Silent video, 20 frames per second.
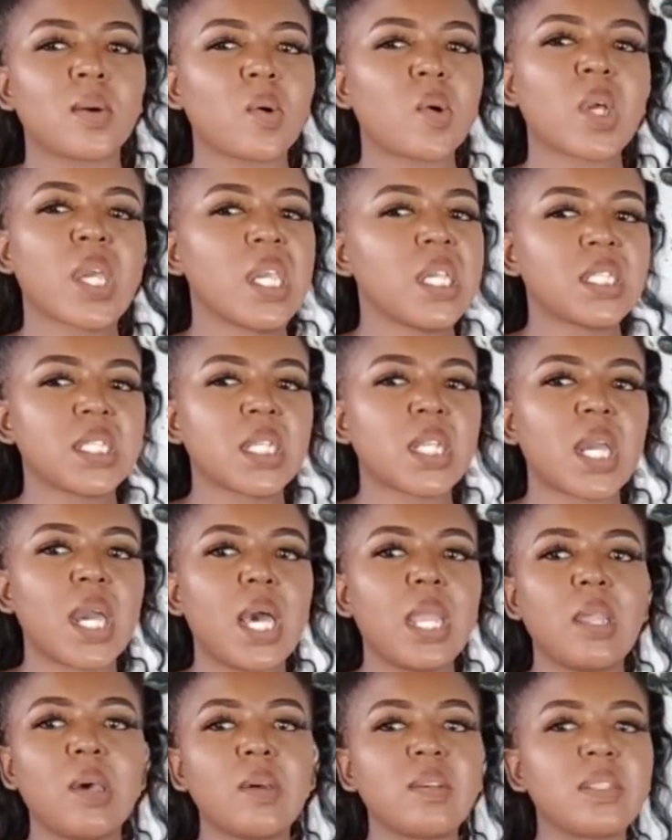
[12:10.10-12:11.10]
Caucasian
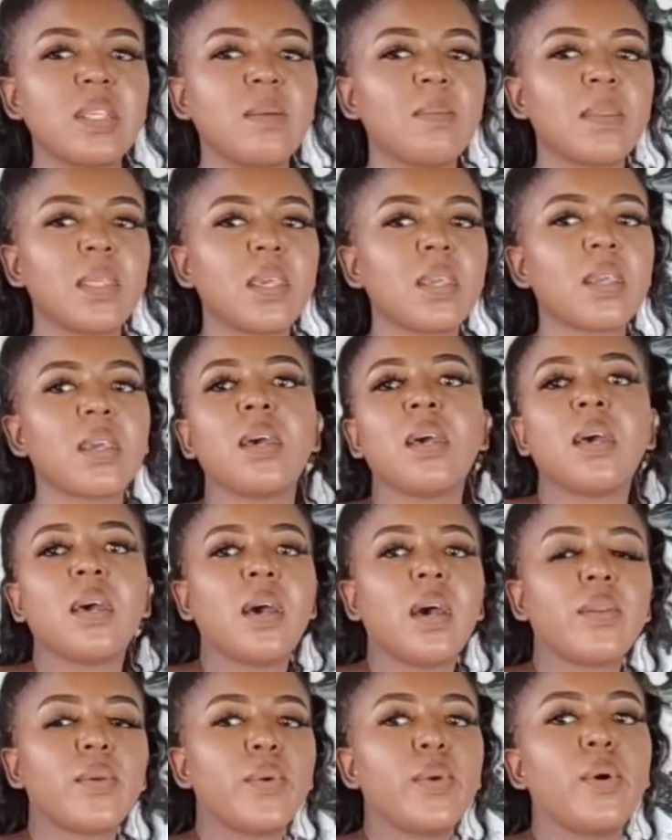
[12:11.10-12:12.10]
color or something.
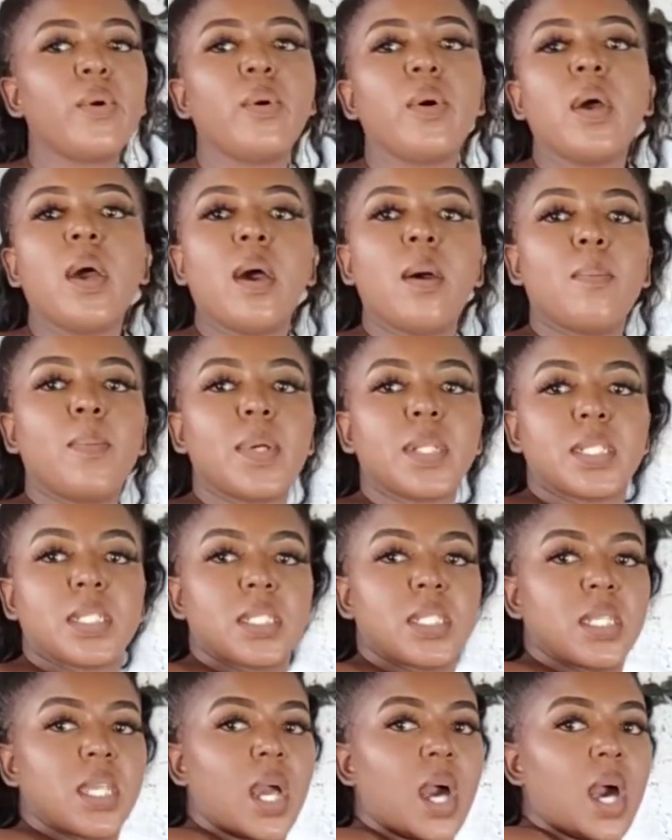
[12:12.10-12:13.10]
I don't know.
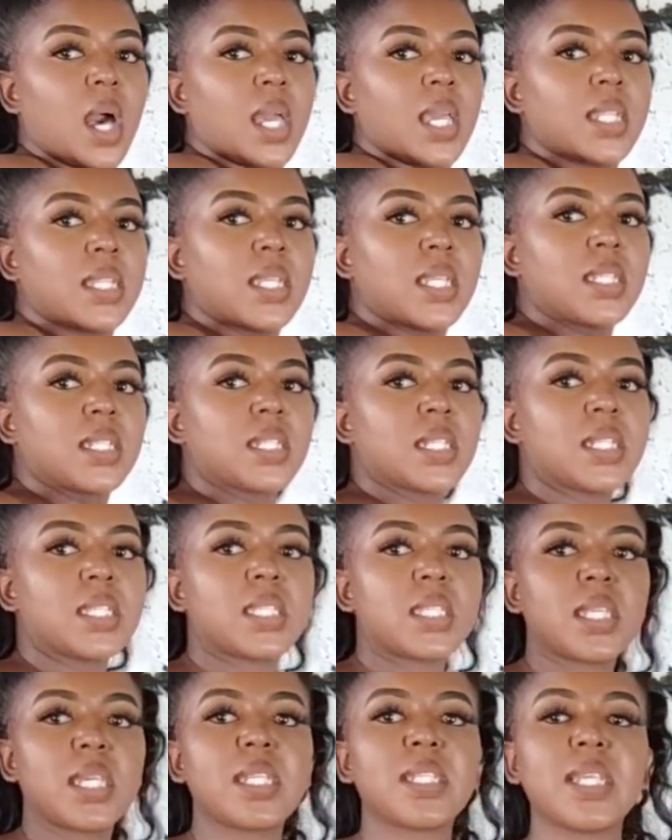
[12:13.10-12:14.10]
But yeah, it, it
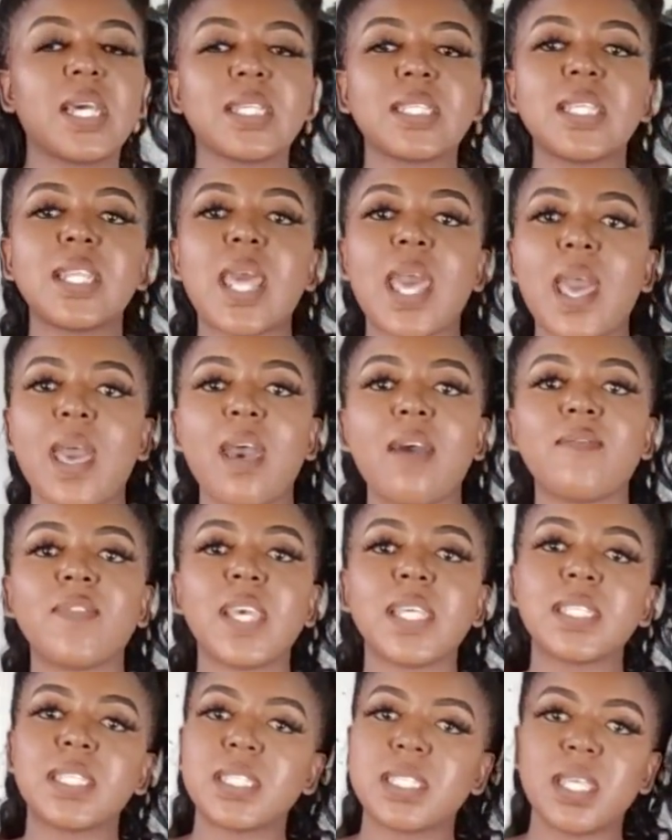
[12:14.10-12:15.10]
just it doesn't have
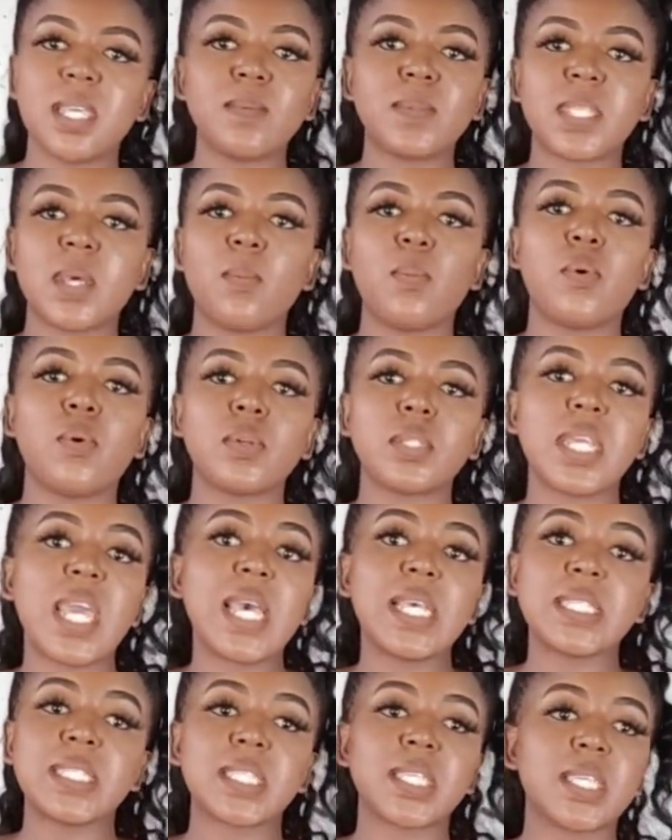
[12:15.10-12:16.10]
that same support
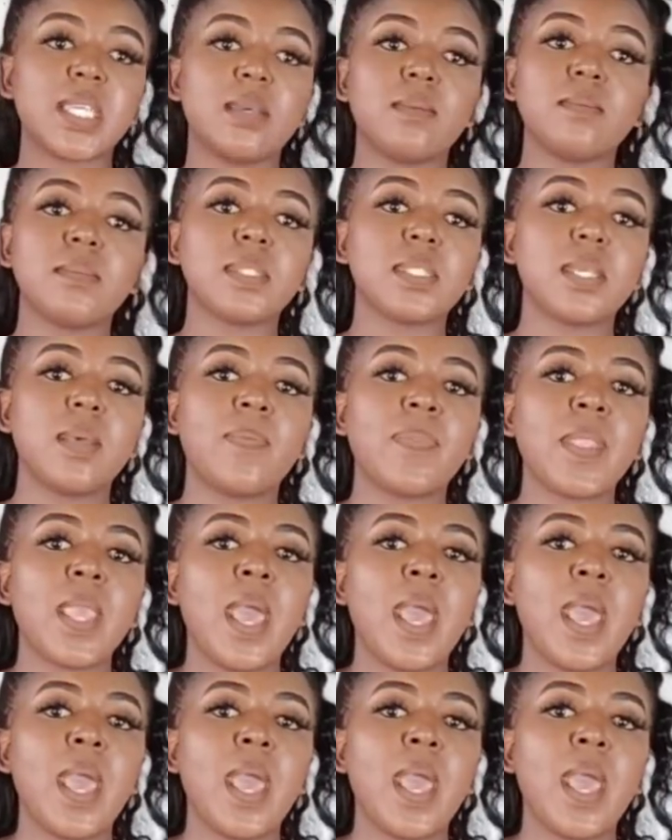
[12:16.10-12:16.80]
as Kim's.